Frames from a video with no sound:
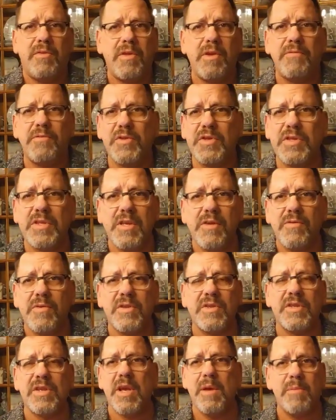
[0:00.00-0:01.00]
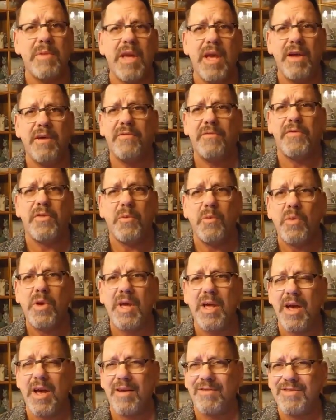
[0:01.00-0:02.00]
They've received the same gift that we
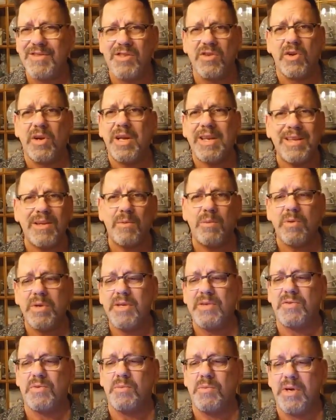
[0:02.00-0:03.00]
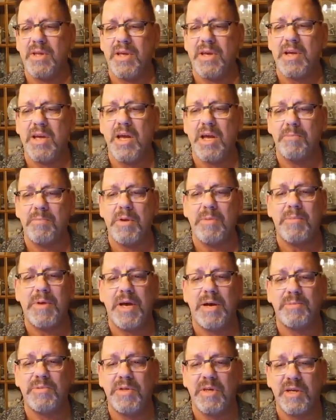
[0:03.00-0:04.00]
have. Is there any reason why they can't be
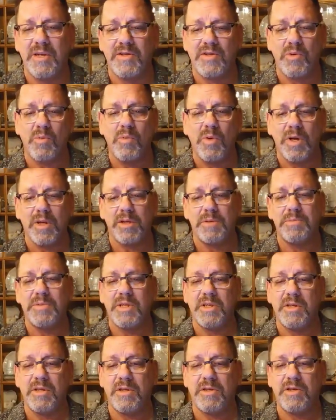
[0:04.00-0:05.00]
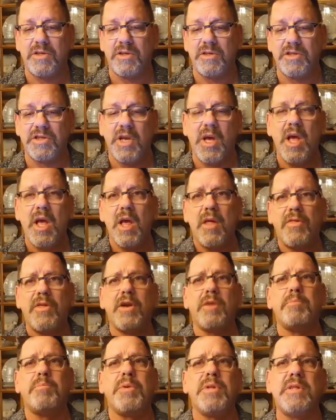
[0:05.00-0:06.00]
baptized and welcomed into the church?
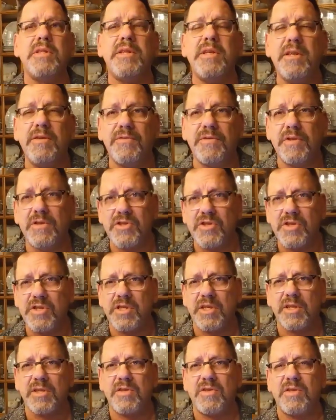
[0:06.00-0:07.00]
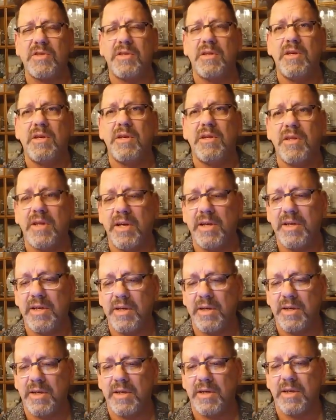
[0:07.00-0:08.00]
They're believers just like
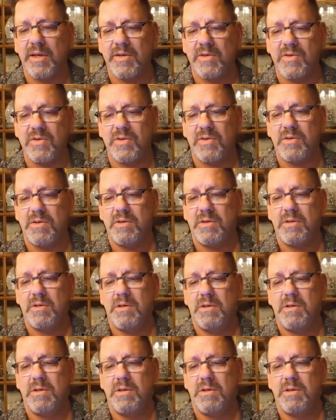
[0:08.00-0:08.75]
us.